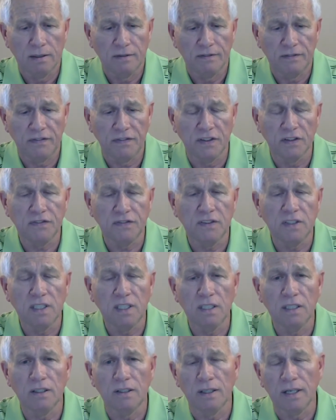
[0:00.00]

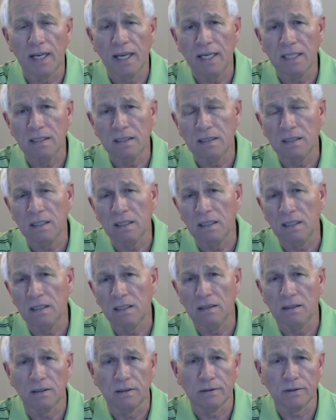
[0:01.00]
15 or
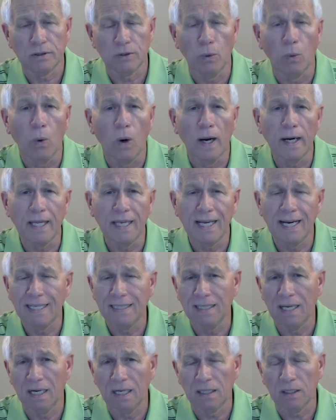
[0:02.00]
18 or 20
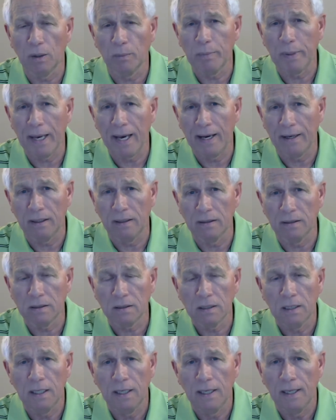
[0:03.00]
identical
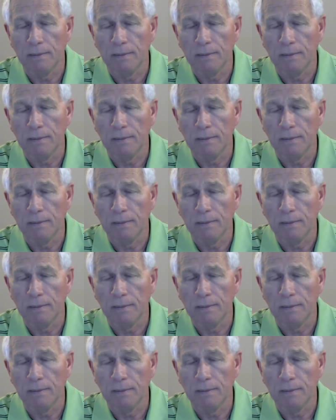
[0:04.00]
patterns,